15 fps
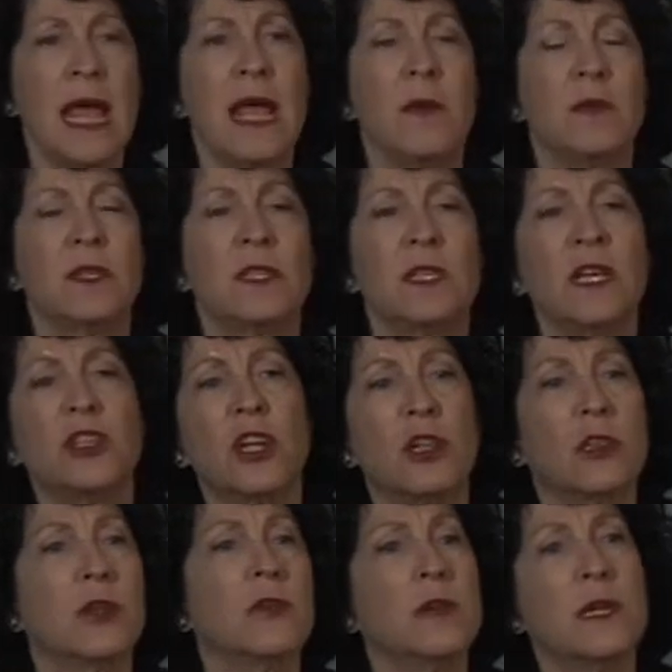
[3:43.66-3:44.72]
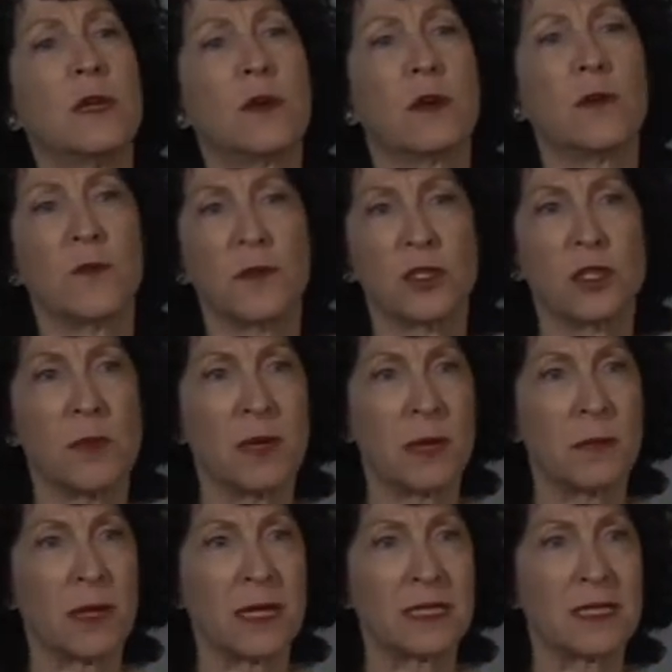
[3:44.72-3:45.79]
It was such a learning curve for so many
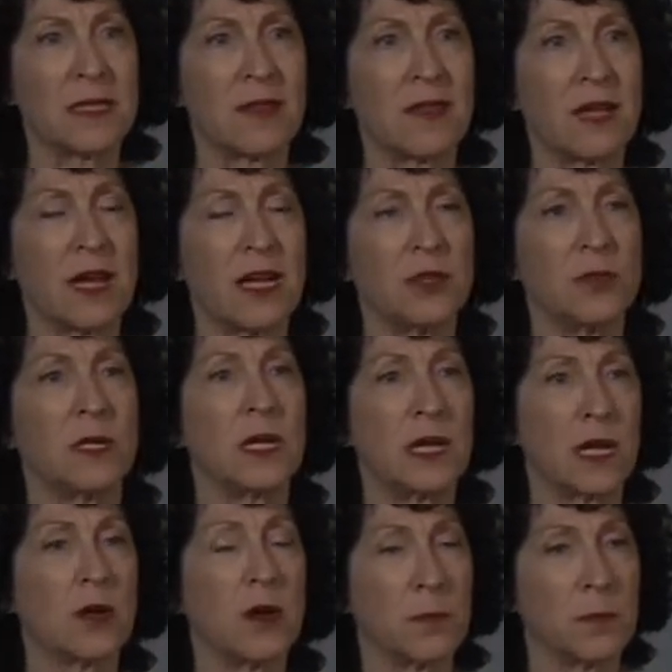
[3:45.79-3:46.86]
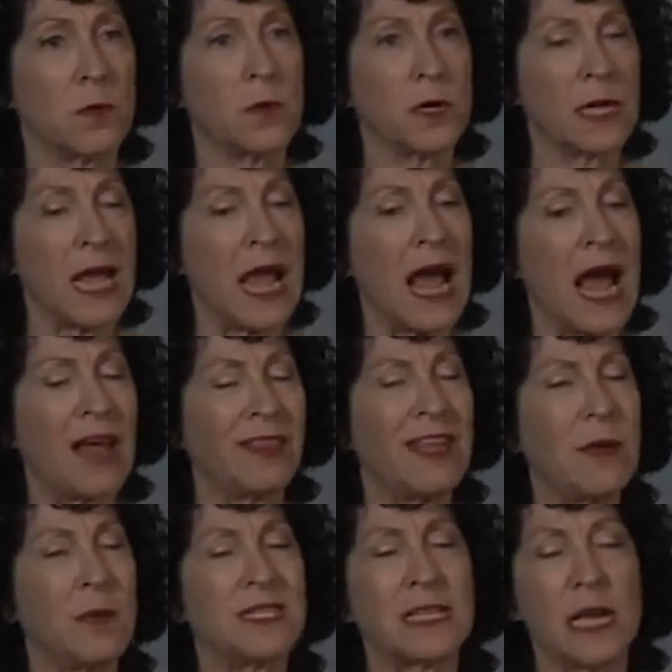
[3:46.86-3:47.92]
places in the country to get on board. I
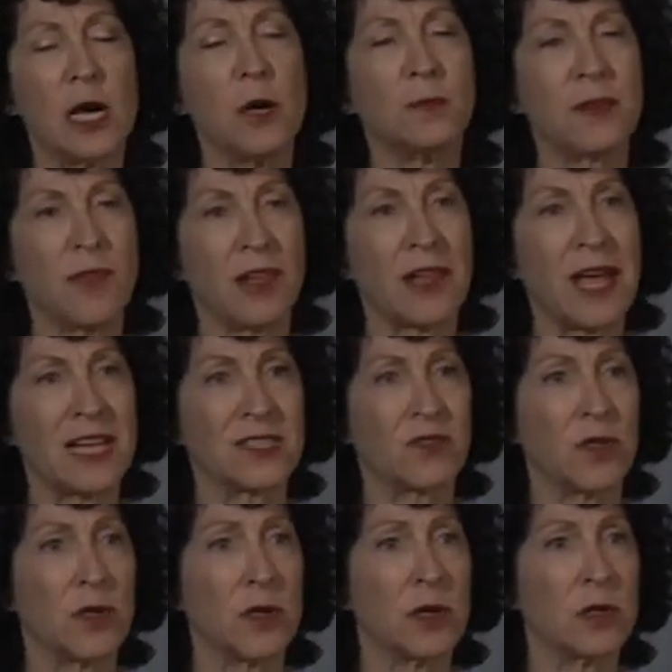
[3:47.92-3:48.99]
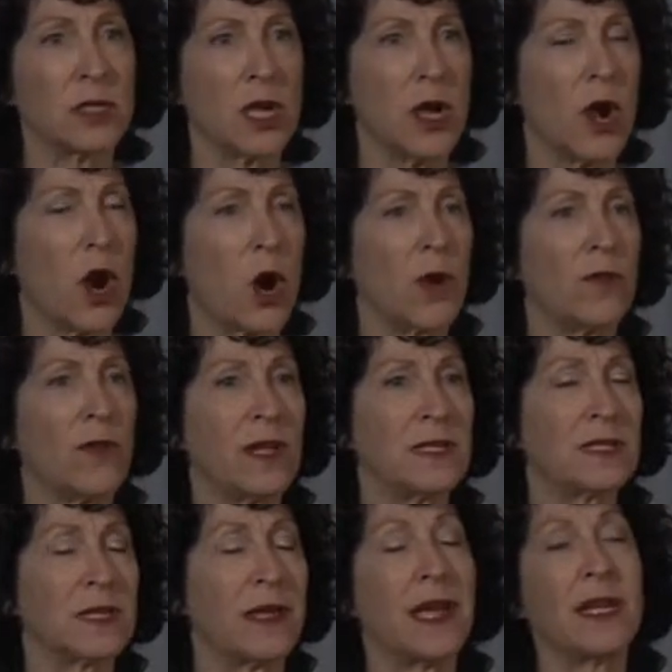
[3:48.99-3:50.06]
think what's helped in the last few years are
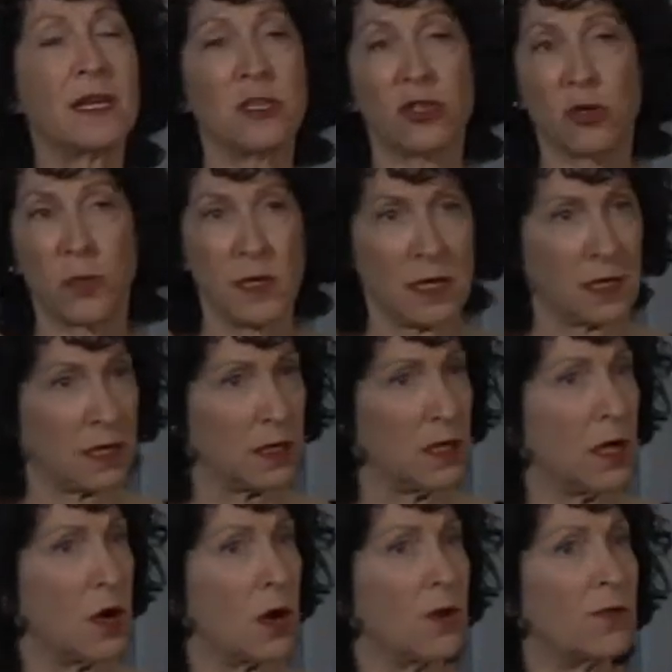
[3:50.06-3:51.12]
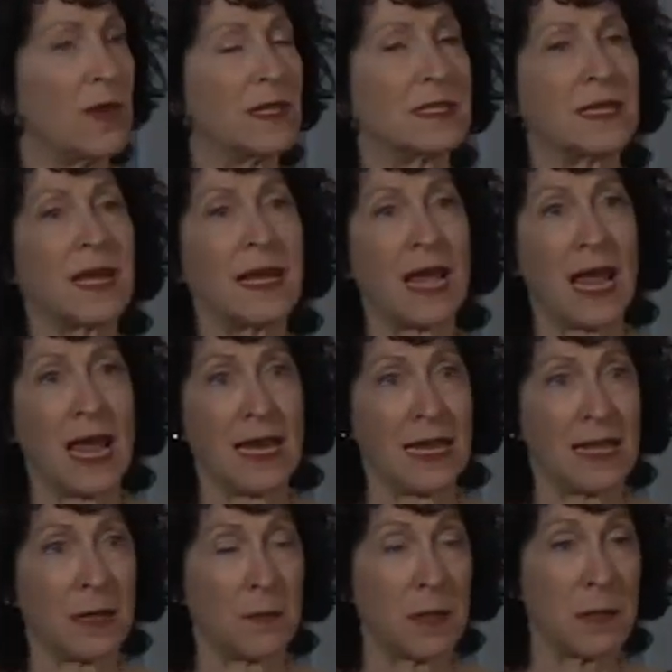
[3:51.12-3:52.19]
events like Katrina or events like Haiti
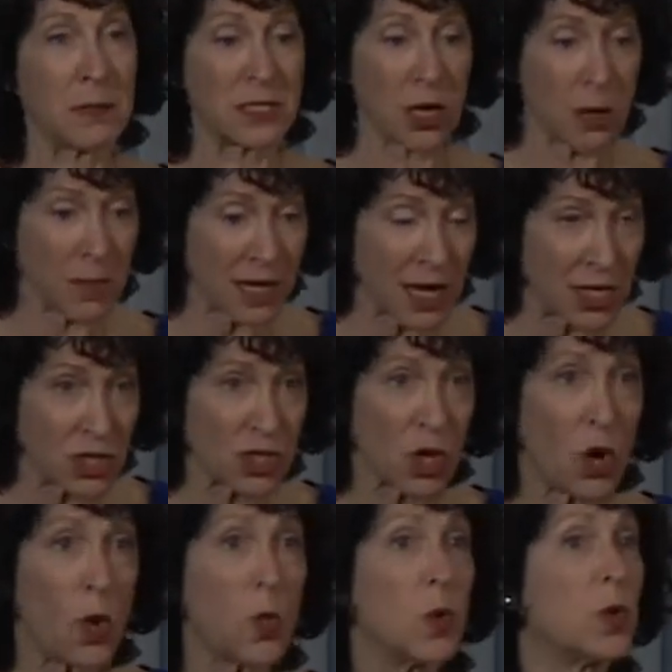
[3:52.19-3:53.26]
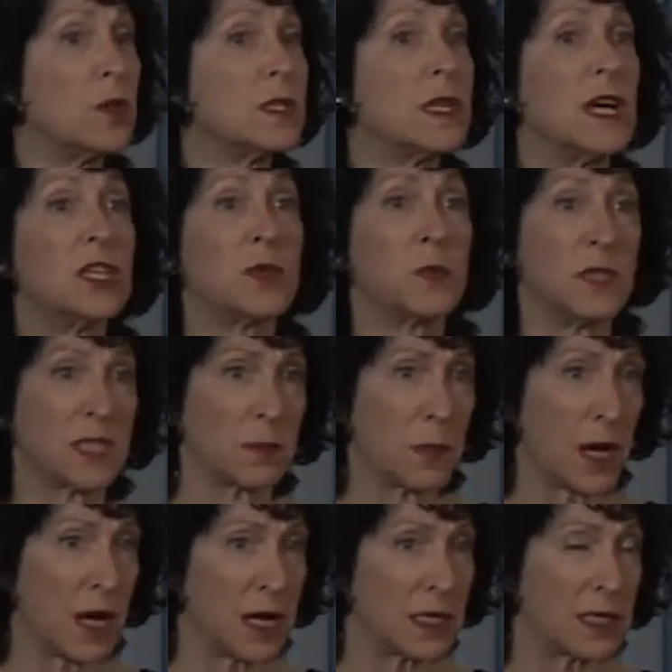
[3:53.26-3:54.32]
that people say, oh my gosh, the whole world does
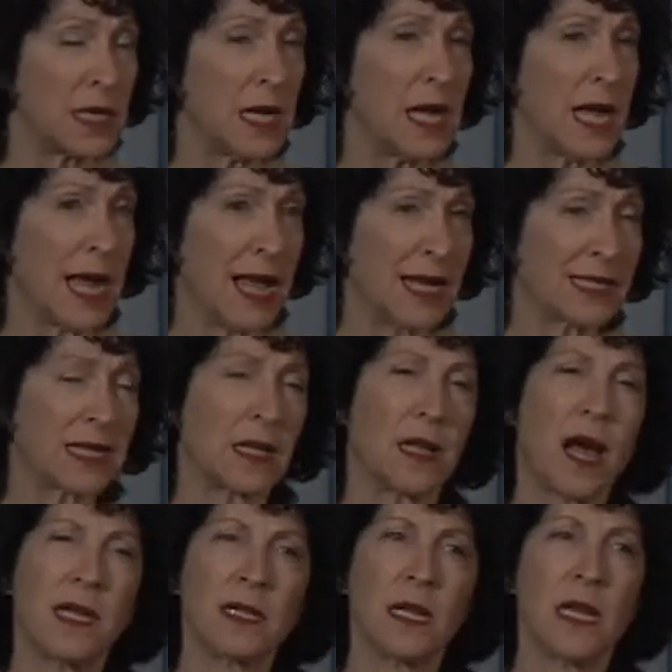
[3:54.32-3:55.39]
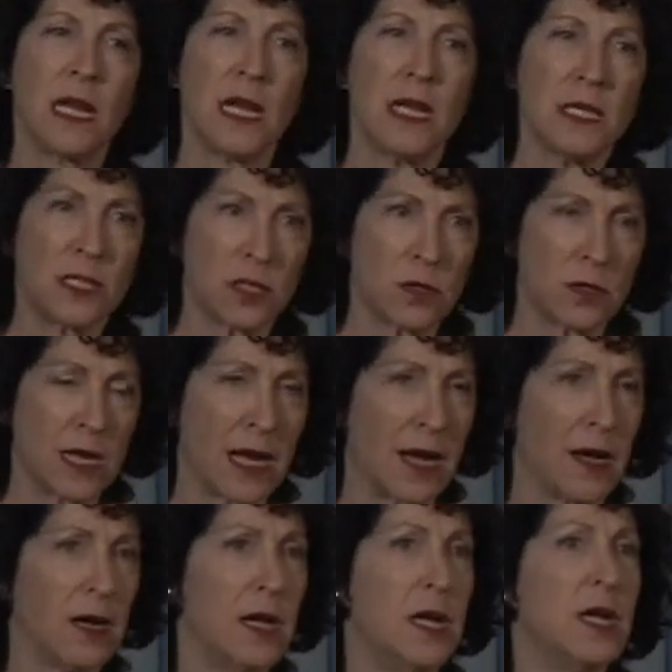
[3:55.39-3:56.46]
respond. And it's a lot easier
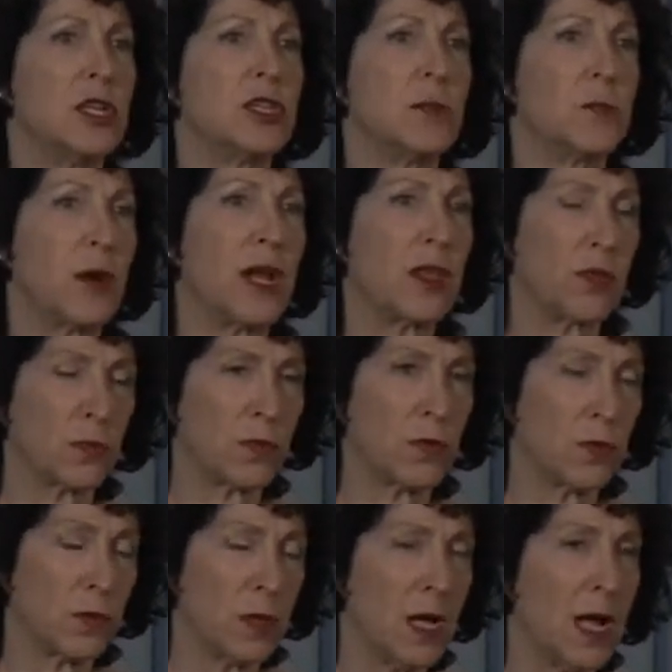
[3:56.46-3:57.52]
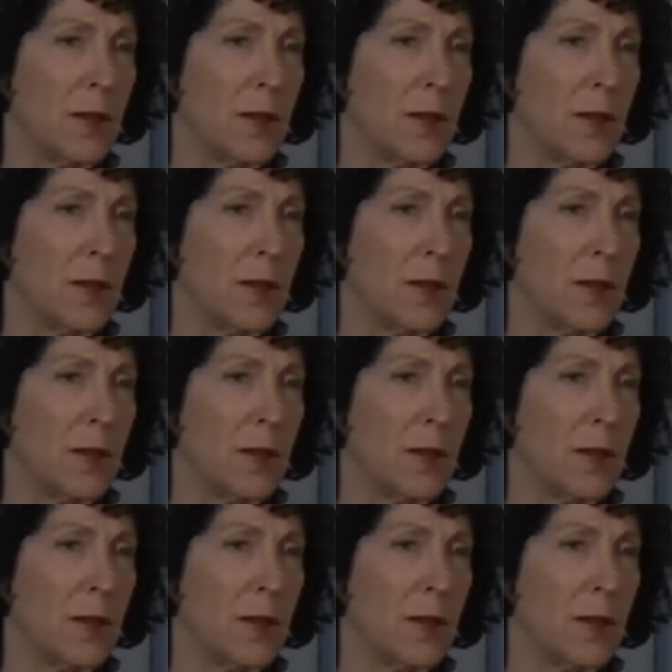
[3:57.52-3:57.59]
now to break through.